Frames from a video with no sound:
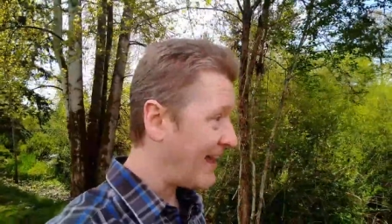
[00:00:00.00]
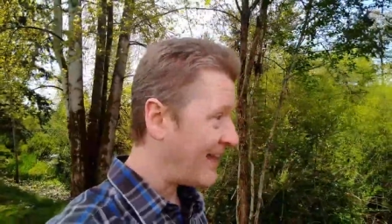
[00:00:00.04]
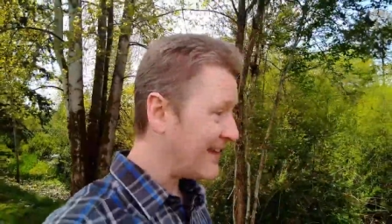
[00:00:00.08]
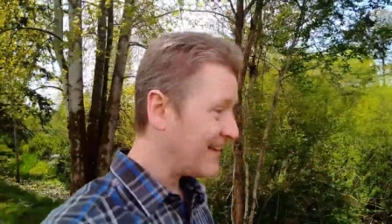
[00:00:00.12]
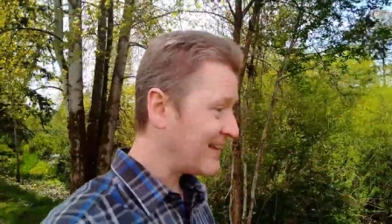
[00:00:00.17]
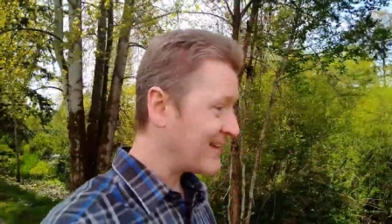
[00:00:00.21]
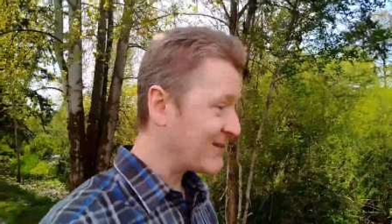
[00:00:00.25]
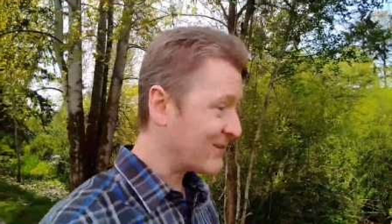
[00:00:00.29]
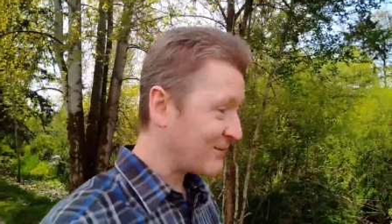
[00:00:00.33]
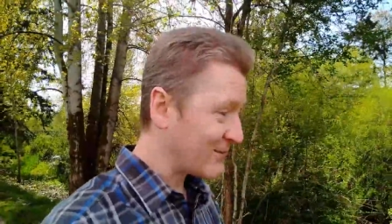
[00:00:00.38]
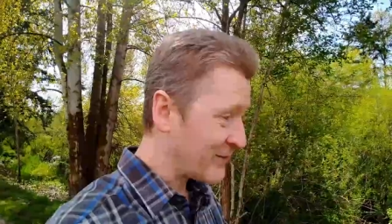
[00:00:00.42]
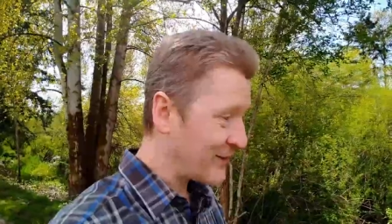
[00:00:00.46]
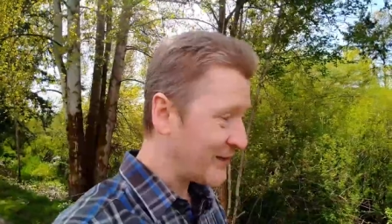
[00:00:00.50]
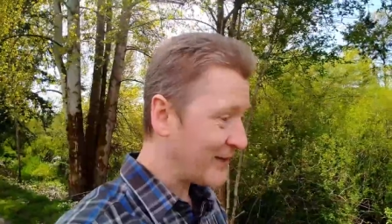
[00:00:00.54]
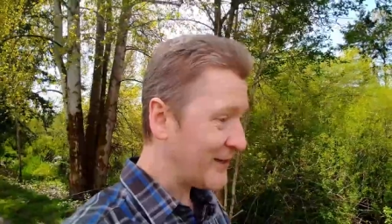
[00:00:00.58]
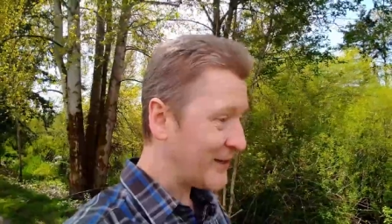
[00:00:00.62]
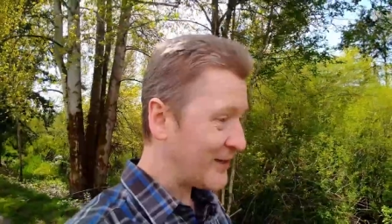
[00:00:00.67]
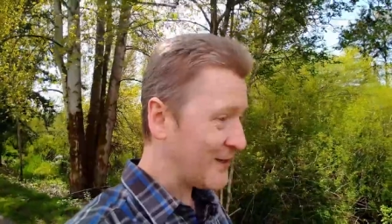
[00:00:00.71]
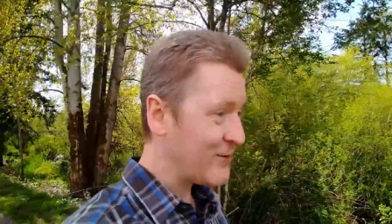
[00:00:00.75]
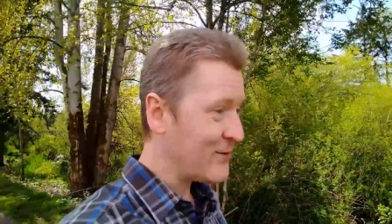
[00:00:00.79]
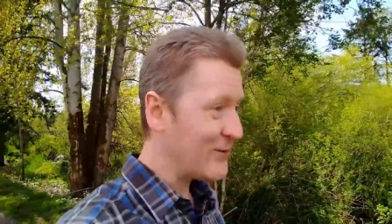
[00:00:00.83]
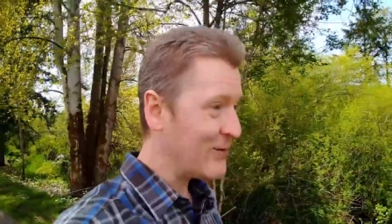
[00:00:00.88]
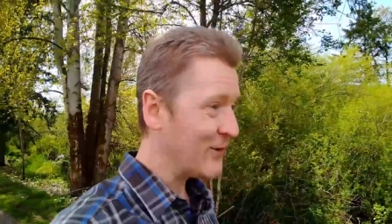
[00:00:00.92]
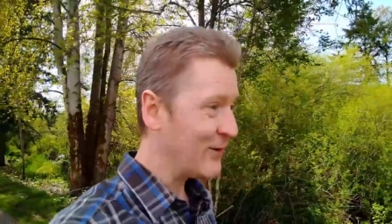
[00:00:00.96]
I think it's really
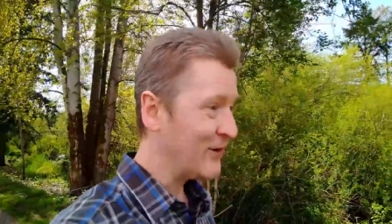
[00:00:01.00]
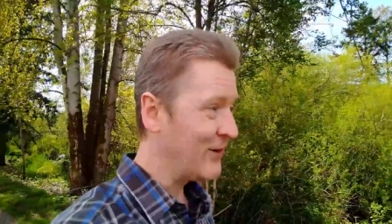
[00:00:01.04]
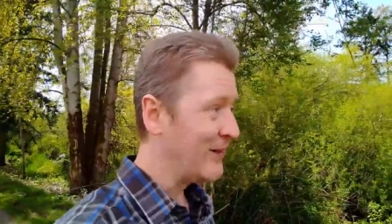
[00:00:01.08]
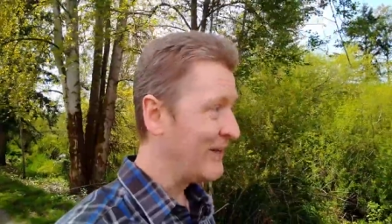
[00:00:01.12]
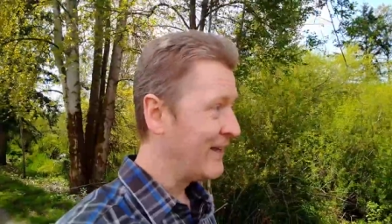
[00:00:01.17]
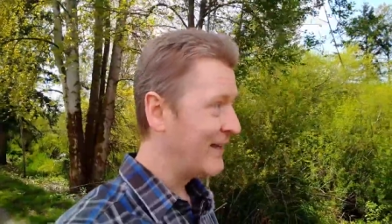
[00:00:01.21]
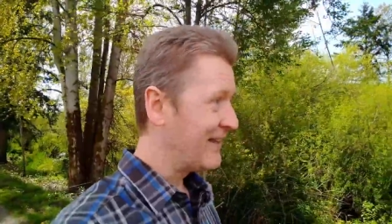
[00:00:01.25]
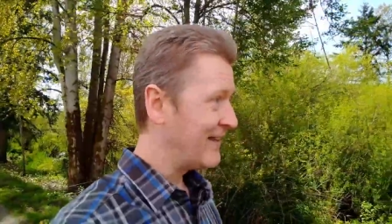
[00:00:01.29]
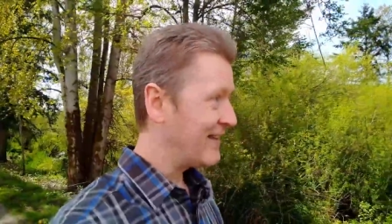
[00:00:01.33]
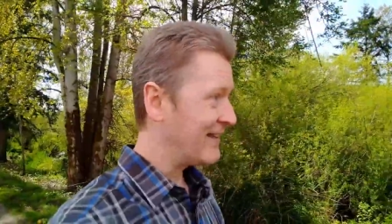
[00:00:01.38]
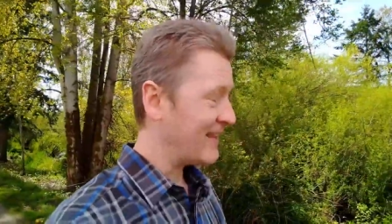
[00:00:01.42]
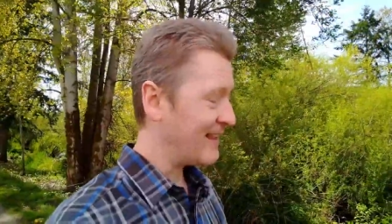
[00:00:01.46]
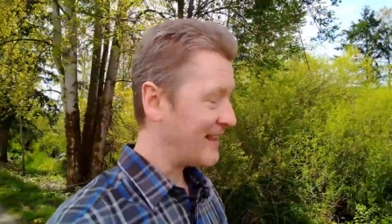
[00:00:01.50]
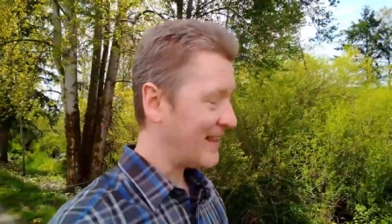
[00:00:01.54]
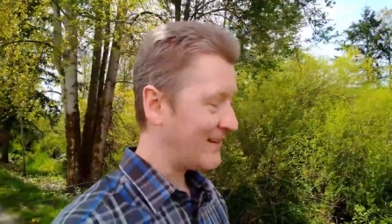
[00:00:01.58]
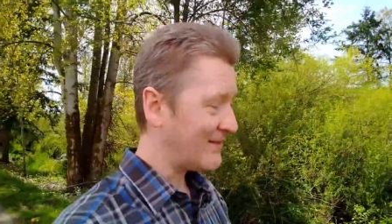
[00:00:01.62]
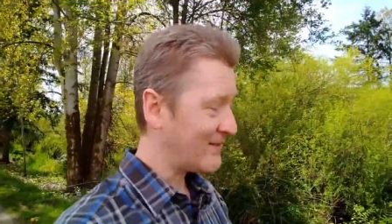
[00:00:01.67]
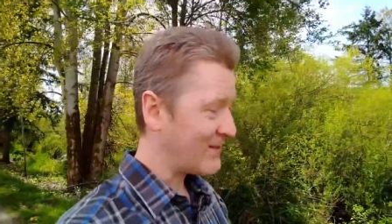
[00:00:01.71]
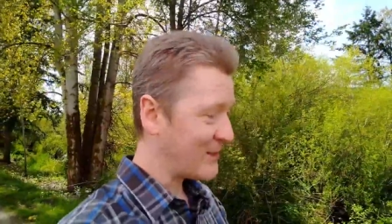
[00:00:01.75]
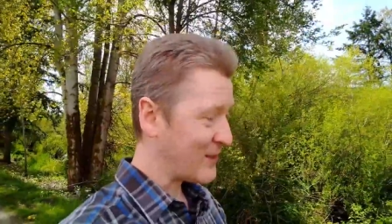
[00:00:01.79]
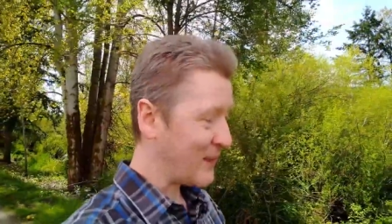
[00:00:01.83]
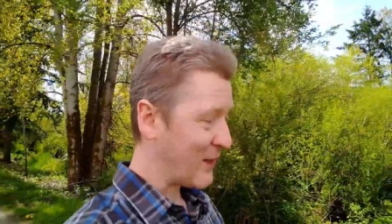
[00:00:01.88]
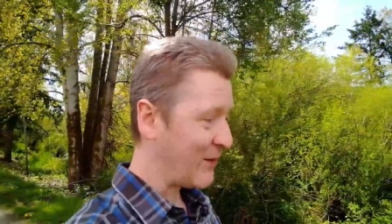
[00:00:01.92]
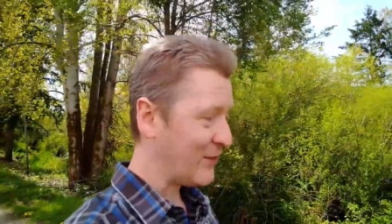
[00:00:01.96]
cool that
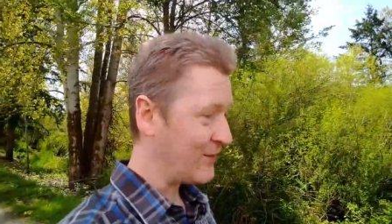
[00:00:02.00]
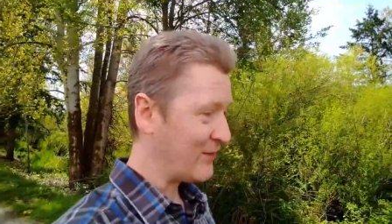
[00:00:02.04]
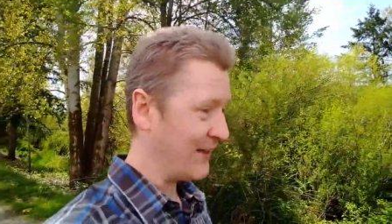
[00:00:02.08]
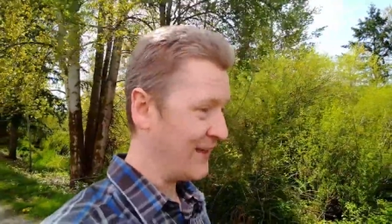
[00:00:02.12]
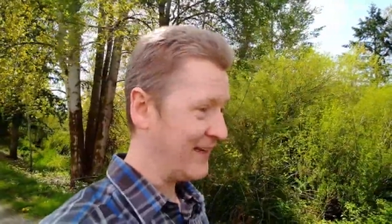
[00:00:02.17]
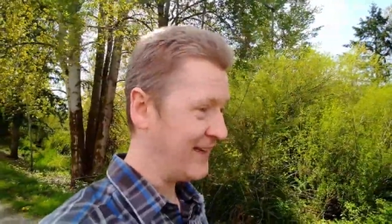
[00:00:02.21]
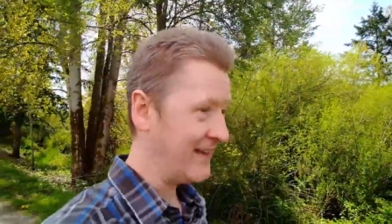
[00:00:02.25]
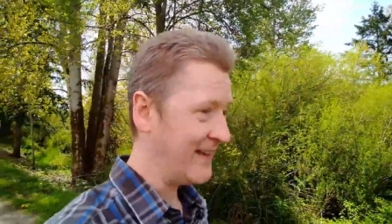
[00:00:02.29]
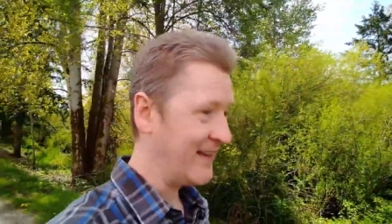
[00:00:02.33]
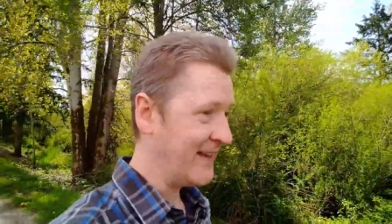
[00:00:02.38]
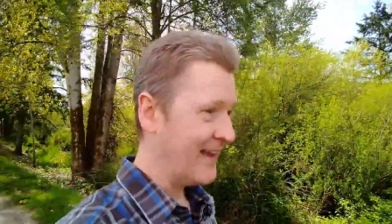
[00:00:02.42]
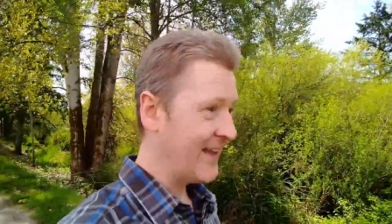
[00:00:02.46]
they've solved it.